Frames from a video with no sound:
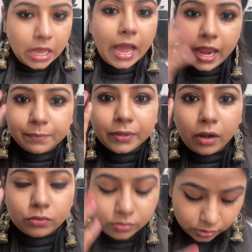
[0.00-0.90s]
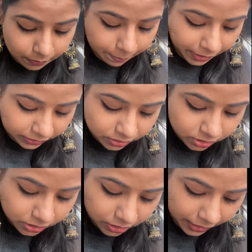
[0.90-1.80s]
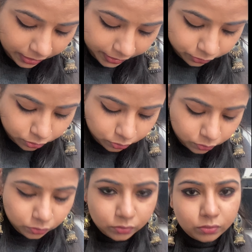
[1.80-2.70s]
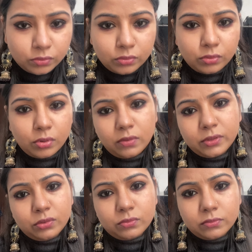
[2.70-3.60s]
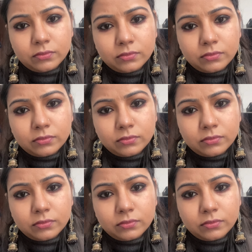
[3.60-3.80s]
eyebrows, but still I like to overdo